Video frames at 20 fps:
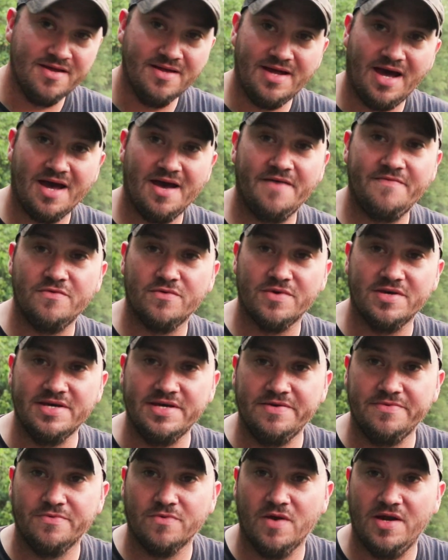I haven't
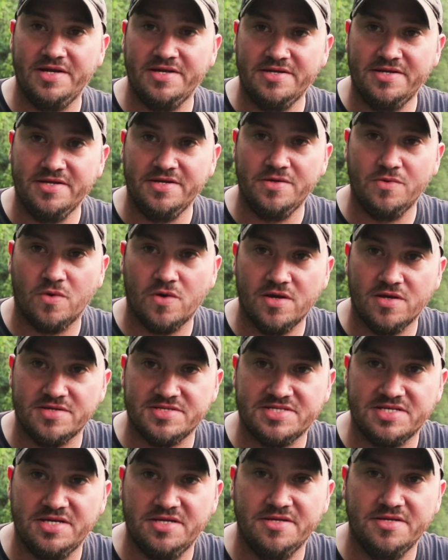really read it anywhere or
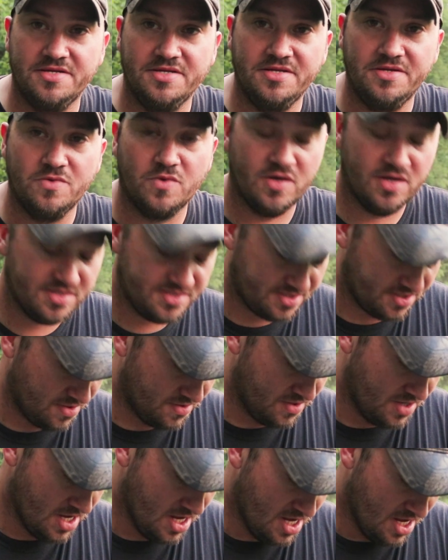seen it anywhere, so